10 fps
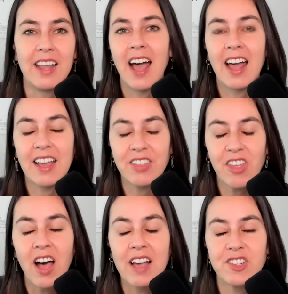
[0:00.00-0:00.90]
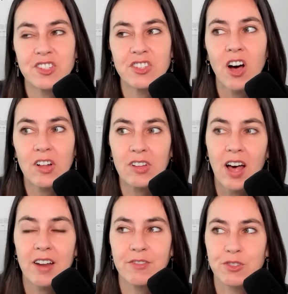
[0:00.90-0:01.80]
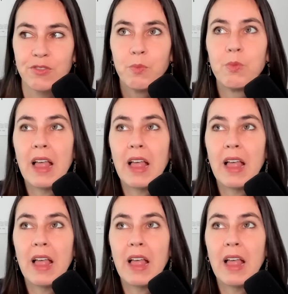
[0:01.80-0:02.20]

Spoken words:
And I just saw a lot of sort of,